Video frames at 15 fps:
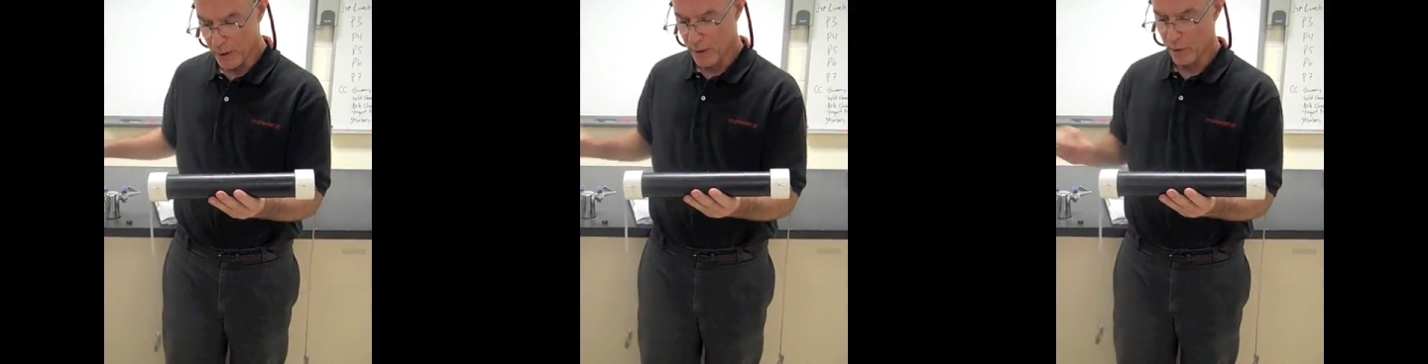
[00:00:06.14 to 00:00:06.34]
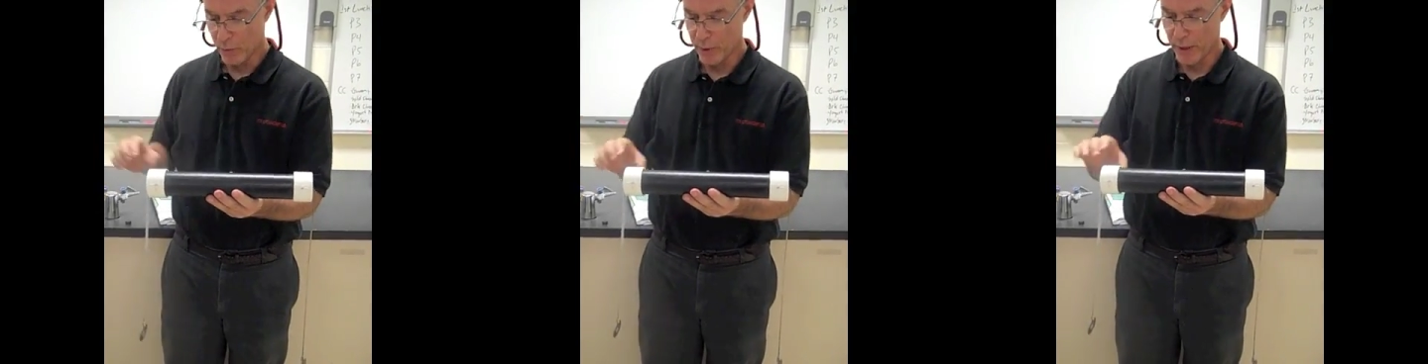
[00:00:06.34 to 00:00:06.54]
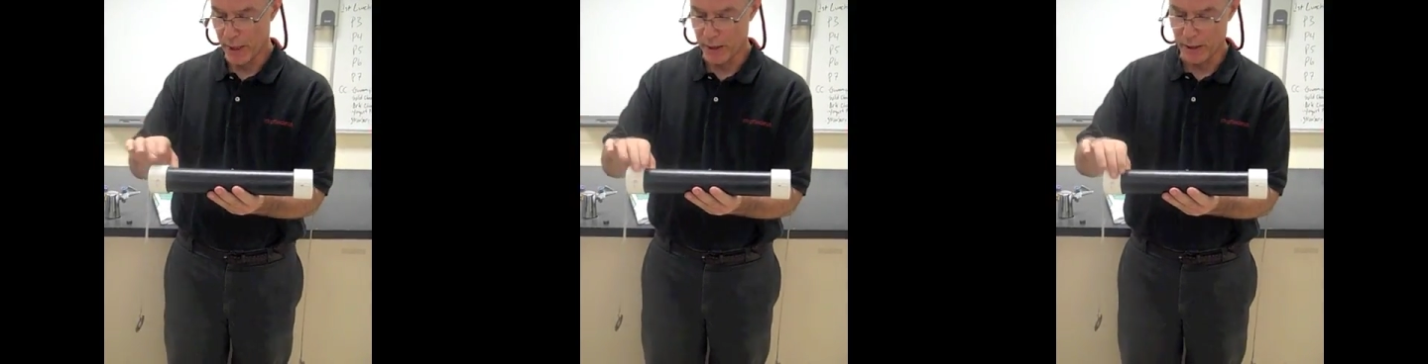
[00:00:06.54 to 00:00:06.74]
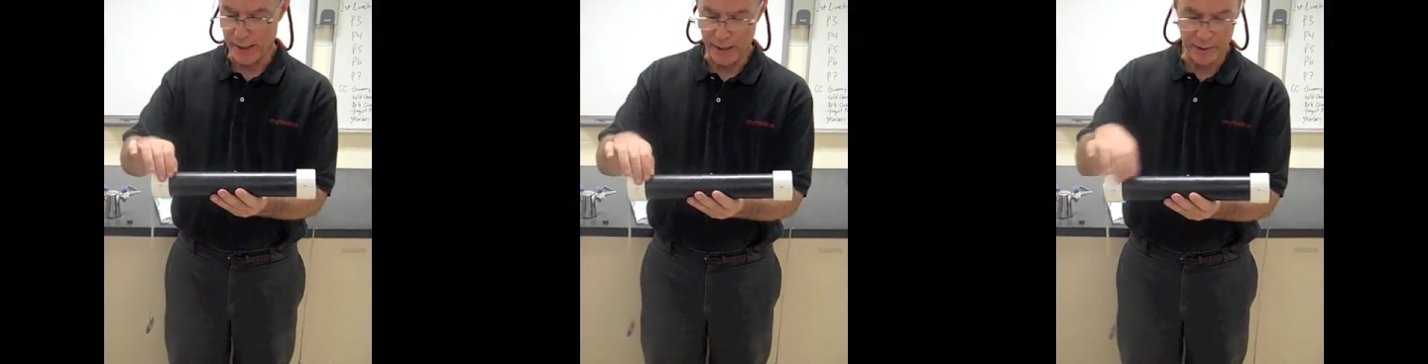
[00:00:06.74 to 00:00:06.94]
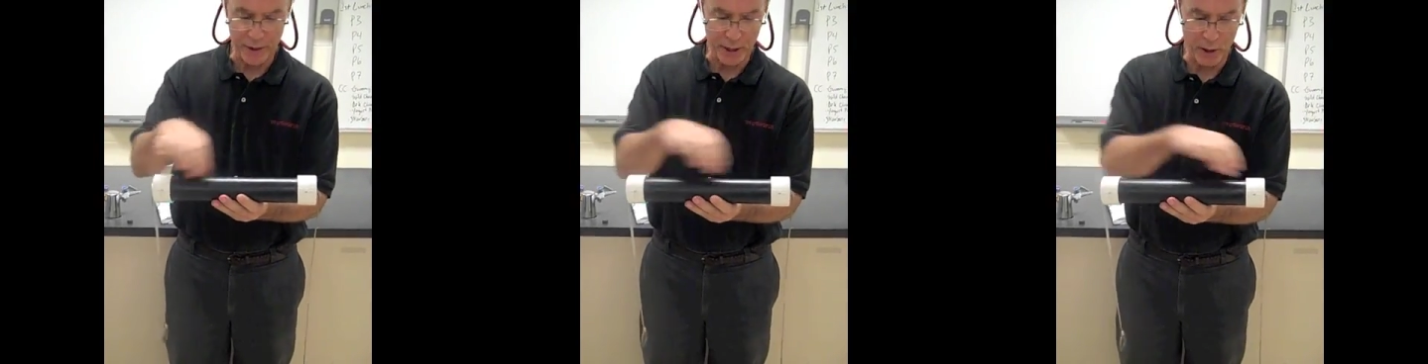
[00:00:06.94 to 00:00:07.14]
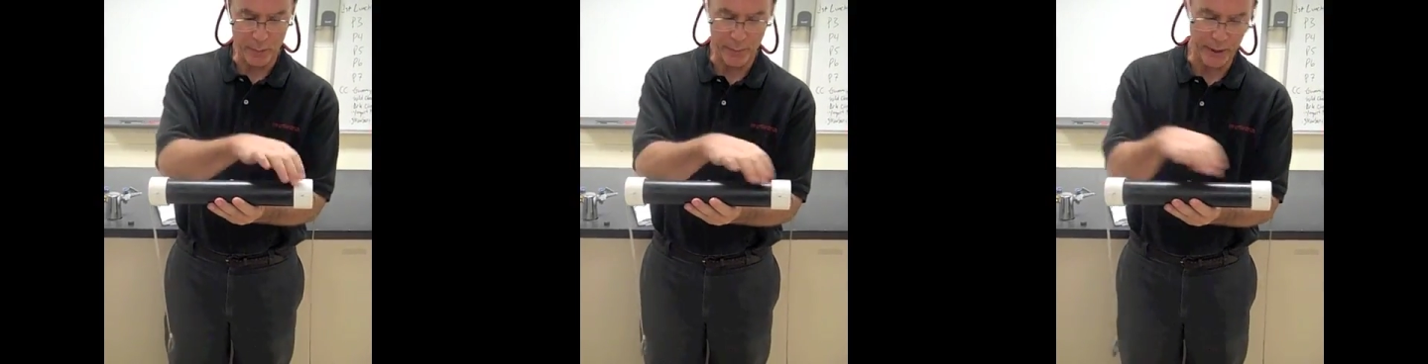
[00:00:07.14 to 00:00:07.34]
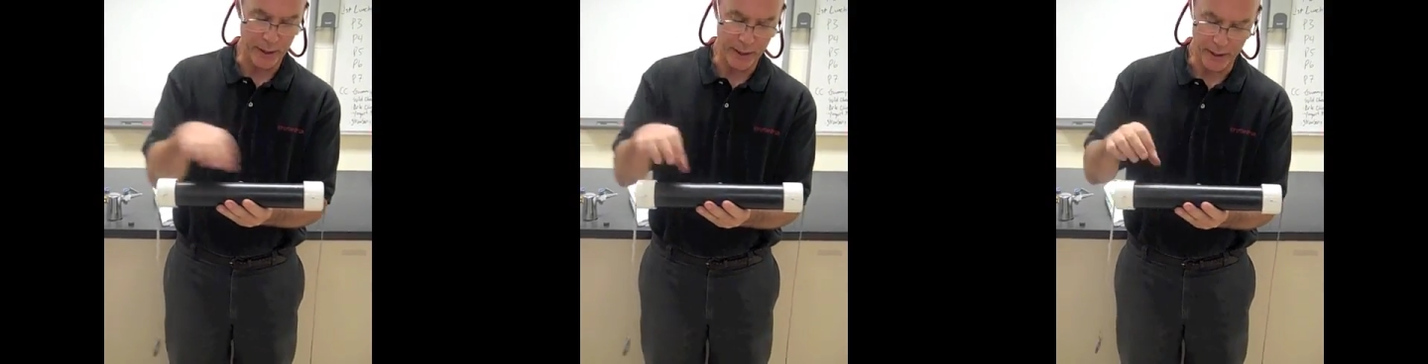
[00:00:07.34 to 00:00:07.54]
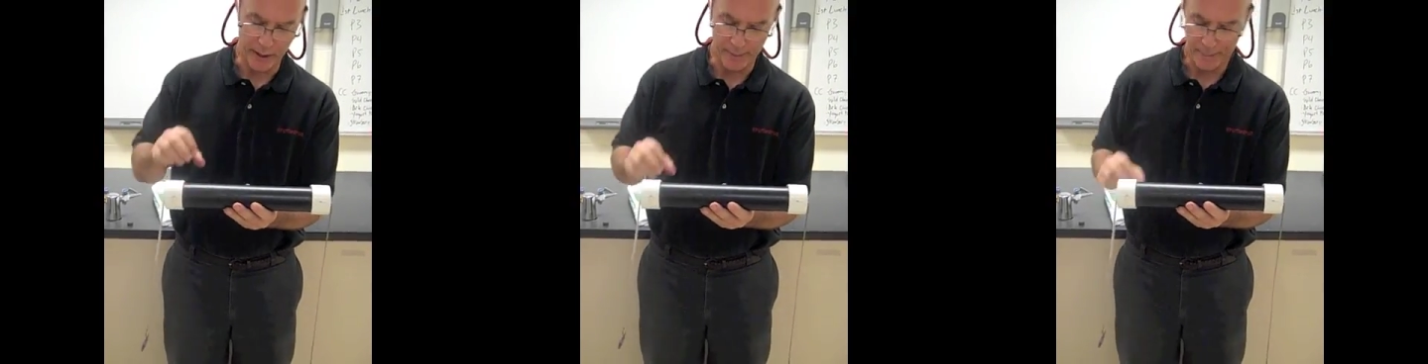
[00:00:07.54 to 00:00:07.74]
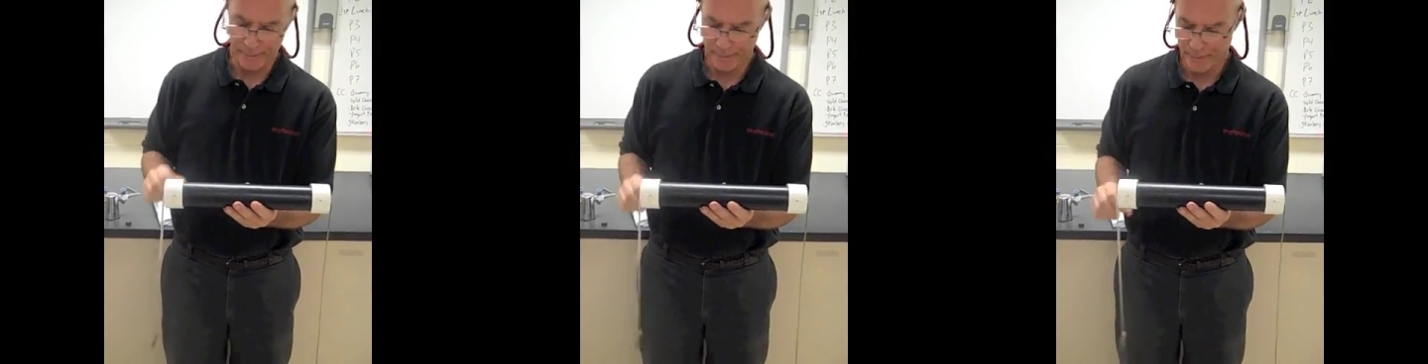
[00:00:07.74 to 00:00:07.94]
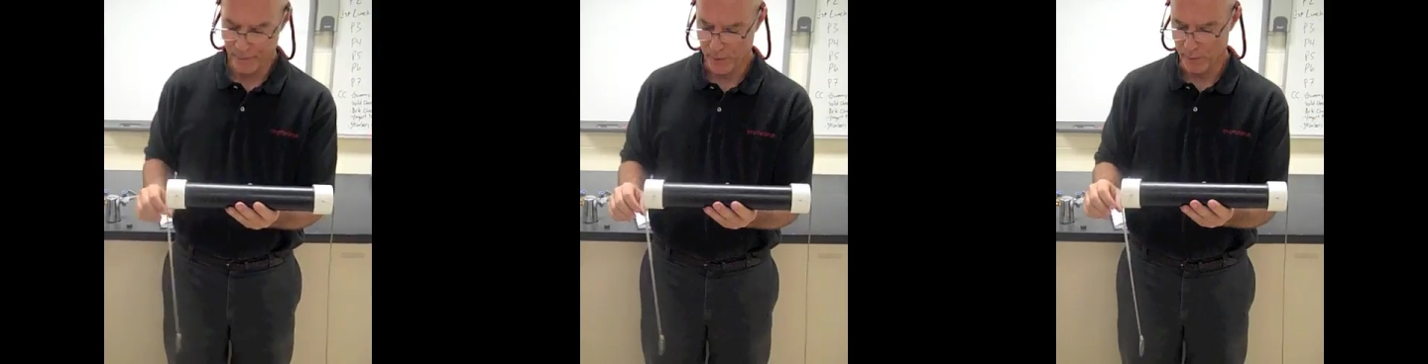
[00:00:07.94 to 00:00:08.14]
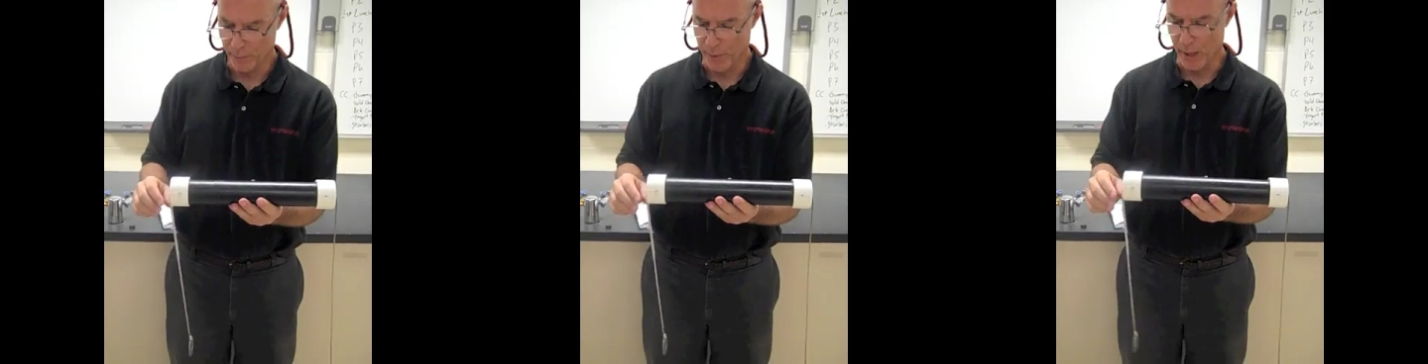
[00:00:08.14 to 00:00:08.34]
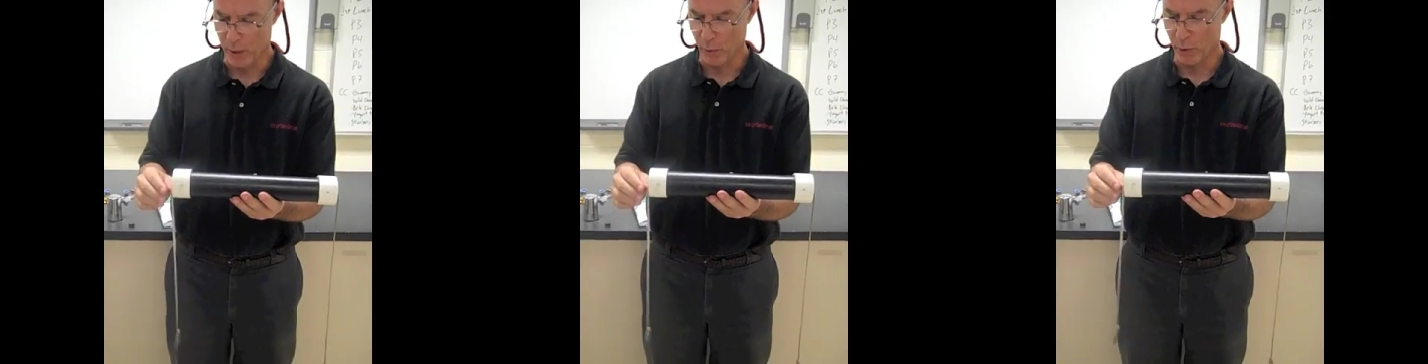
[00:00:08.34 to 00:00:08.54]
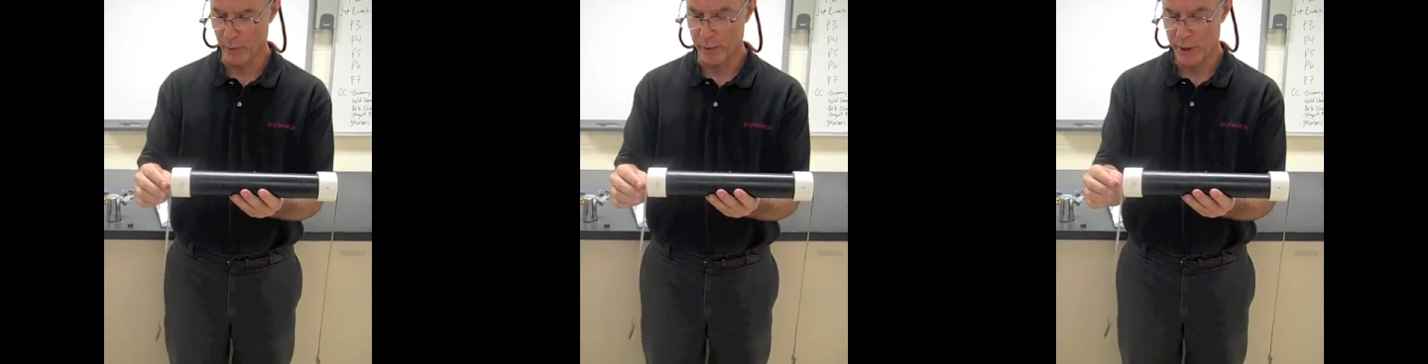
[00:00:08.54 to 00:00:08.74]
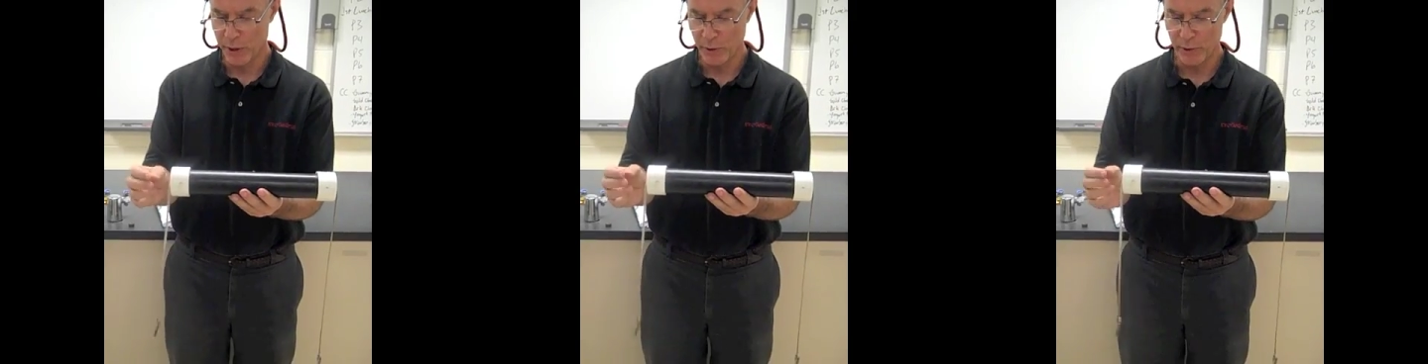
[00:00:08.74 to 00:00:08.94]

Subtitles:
we're not allowed to open it up. But what we do